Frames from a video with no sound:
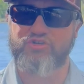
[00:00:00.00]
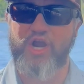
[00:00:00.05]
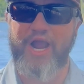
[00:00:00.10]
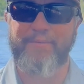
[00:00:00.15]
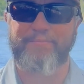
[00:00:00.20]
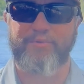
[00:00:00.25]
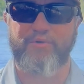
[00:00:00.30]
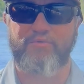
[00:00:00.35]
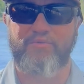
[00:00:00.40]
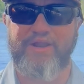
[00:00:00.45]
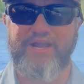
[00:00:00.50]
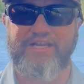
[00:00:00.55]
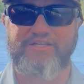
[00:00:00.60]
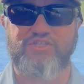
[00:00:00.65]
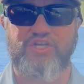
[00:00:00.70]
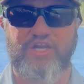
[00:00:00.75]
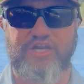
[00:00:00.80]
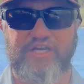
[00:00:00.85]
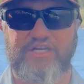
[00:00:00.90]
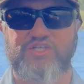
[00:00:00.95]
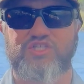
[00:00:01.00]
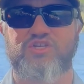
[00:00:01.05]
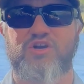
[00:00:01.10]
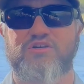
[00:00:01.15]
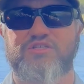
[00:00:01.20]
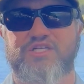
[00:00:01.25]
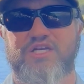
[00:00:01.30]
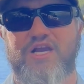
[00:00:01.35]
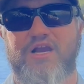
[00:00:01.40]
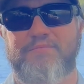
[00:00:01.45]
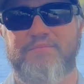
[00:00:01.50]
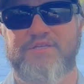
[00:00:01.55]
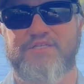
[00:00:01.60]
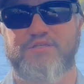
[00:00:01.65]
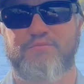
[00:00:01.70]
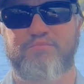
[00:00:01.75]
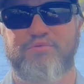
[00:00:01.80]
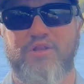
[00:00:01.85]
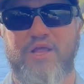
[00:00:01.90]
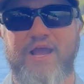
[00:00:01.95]
dropper rigs are going to start to come
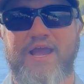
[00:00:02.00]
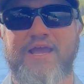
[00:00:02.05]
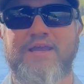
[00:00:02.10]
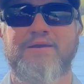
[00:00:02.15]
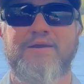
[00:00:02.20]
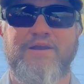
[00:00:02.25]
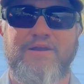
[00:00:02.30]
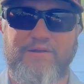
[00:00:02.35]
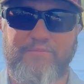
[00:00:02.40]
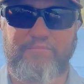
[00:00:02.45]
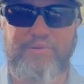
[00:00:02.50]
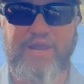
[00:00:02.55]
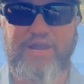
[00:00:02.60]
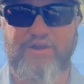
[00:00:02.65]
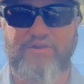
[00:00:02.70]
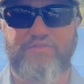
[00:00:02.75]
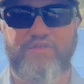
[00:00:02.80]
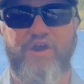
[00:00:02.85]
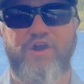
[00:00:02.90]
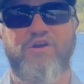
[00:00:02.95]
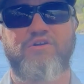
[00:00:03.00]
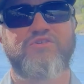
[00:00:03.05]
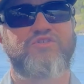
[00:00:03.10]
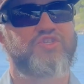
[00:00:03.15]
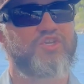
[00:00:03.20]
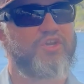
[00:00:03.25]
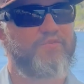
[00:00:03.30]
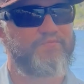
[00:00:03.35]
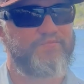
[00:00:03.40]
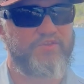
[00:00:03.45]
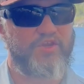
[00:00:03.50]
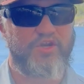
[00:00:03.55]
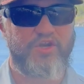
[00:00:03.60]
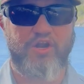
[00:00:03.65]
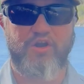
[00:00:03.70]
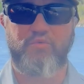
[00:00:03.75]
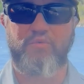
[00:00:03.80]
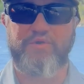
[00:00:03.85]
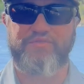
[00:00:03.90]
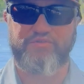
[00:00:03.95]
into play. Pair those, you
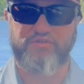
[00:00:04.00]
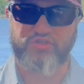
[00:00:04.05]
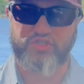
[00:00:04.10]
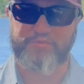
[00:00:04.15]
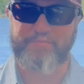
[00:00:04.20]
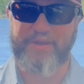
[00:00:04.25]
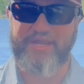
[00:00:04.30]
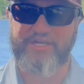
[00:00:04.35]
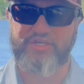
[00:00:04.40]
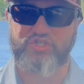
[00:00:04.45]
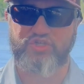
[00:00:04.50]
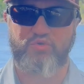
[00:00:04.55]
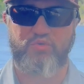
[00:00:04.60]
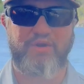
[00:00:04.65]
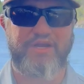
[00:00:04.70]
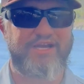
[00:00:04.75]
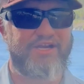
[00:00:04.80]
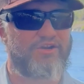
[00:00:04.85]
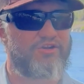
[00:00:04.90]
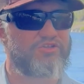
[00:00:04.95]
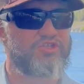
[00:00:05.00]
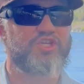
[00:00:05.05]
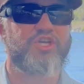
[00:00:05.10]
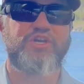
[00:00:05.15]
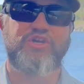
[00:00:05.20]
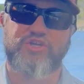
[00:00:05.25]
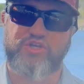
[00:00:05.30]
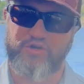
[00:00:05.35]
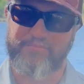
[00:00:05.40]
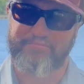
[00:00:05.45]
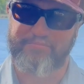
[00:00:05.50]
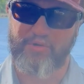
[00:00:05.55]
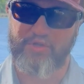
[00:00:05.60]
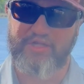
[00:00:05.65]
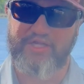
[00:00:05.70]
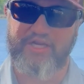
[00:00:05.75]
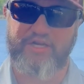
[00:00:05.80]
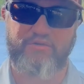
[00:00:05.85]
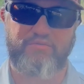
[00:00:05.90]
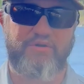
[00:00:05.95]
know, with your Spanish quills, your
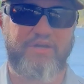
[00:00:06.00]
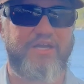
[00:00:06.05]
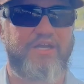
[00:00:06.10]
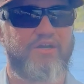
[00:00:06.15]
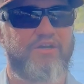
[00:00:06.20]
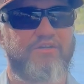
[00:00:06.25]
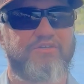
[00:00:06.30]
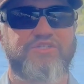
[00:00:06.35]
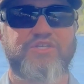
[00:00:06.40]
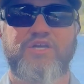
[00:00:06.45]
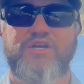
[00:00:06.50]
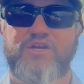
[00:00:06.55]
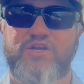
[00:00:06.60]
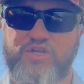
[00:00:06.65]
bullet quills,